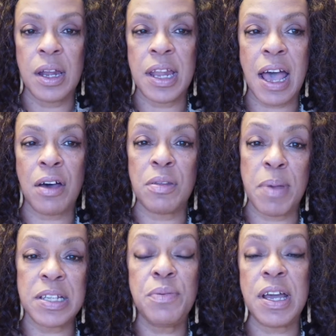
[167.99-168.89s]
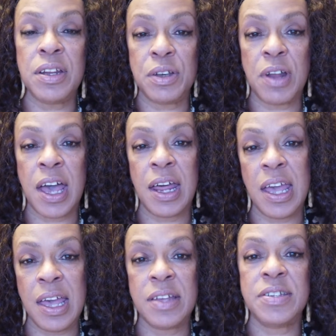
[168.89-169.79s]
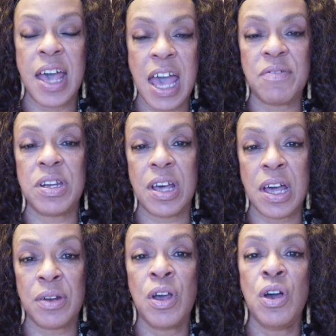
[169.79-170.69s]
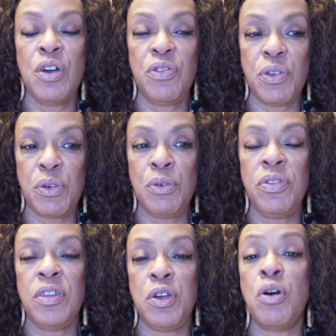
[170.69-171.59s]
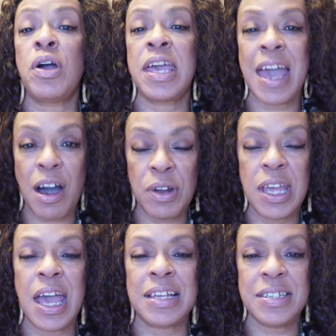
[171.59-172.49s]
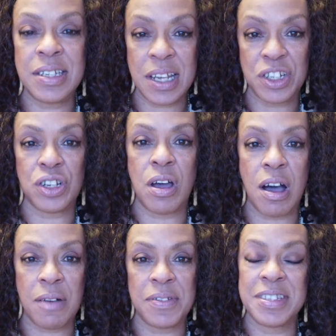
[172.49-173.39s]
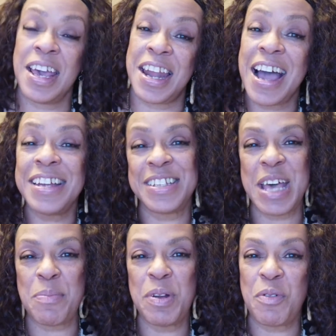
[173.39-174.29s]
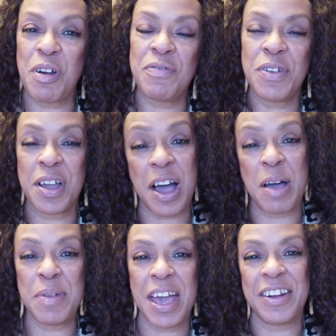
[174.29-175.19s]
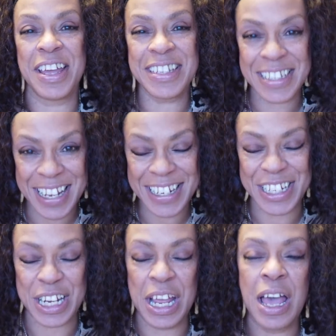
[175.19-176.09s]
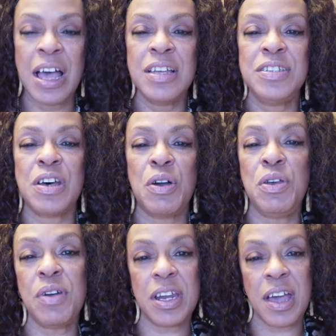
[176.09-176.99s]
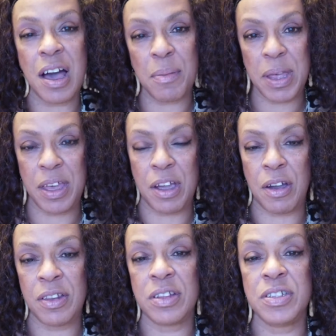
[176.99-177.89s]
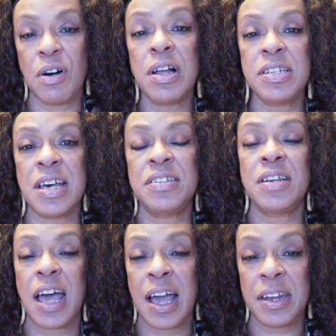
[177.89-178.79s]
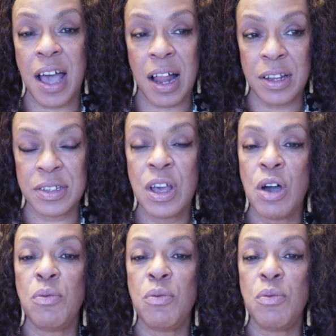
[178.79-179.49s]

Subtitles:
Now, the best way to do that is to have it done through your county extension office, and I just happen to work for Cobb County Extension. So you can come here. The soil tests are $9.